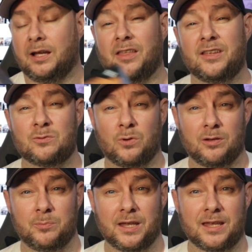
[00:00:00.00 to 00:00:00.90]
I think it's one
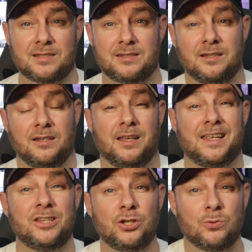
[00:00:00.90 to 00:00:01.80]
of the biggest
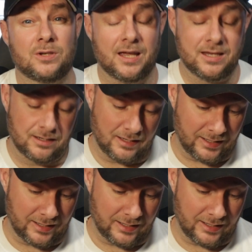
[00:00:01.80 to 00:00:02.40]
in the UK,